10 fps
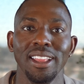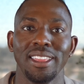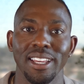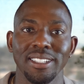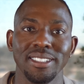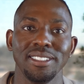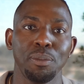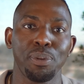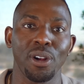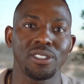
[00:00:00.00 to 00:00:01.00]
This is the
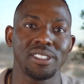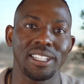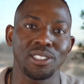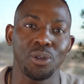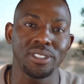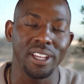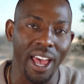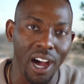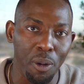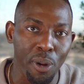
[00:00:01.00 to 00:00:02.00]
person that's going to
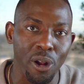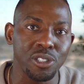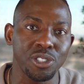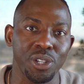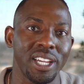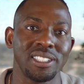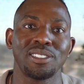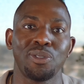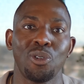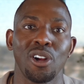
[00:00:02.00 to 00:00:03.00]
help her
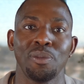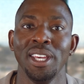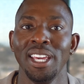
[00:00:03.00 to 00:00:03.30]
transform